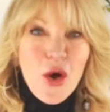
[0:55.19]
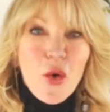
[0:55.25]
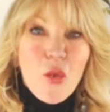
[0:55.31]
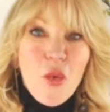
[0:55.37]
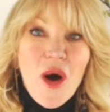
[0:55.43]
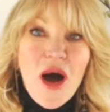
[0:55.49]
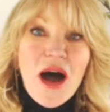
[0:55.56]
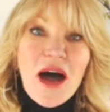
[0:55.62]

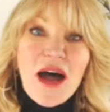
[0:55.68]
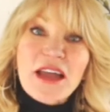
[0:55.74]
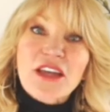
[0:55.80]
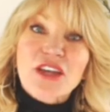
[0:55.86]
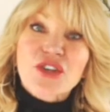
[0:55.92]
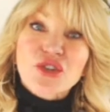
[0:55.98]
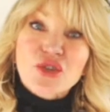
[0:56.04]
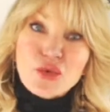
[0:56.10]
why
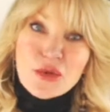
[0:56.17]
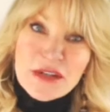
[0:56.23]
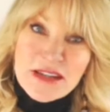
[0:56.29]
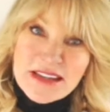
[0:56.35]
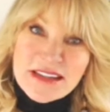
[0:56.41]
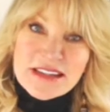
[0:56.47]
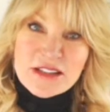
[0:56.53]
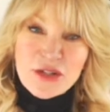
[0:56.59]
you
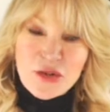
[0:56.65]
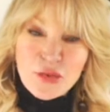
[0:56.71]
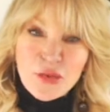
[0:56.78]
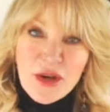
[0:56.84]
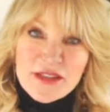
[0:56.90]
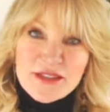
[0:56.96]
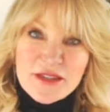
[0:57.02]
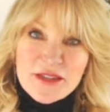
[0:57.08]
need to
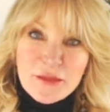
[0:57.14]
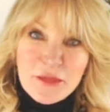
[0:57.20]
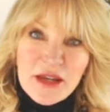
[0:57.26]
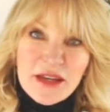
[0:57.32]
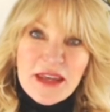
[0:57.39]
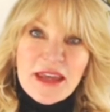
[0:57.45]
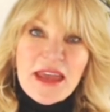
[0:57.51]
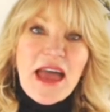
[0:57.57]
raise the
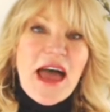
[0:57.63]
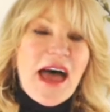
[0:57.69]
money